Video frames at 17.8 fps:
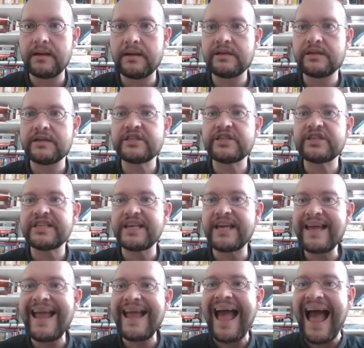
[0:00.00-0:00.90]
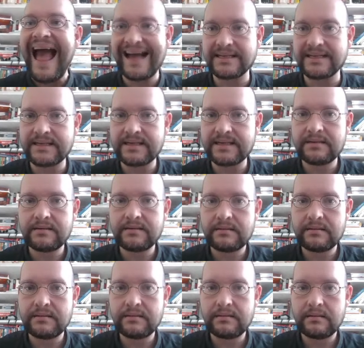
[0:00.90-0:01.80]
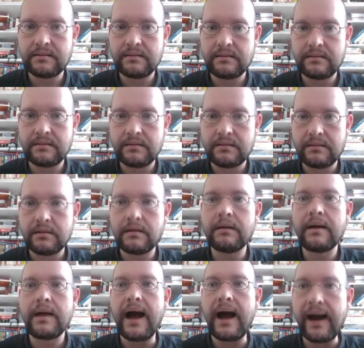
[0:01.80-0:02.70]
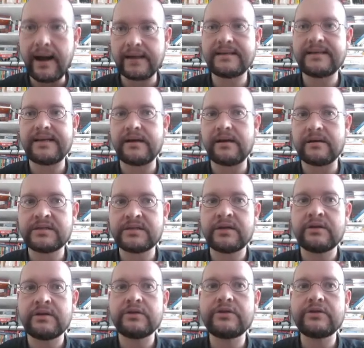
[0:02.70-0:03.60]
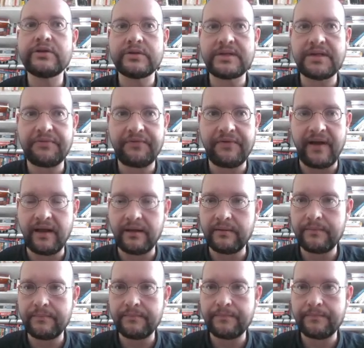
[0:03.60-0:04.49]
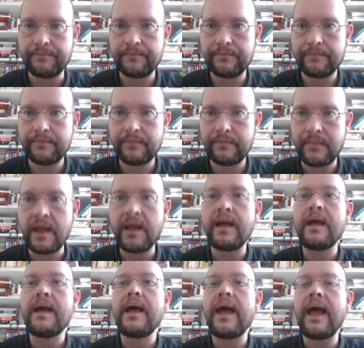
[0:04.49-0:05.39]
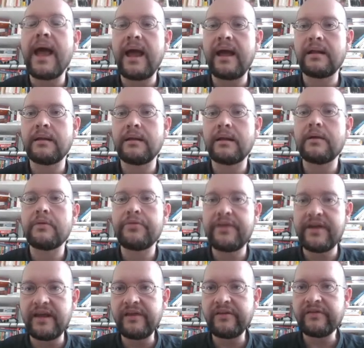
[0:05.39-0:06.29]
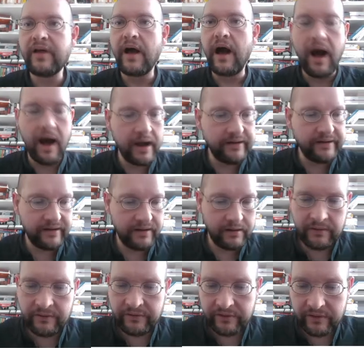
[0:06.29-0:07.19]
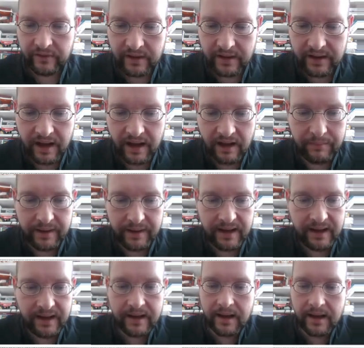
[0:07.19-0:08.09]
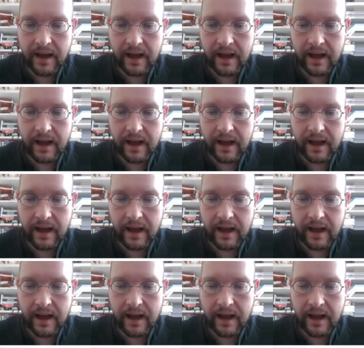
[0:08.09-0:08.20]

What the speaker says: she had ideas to defend. And these ideas can be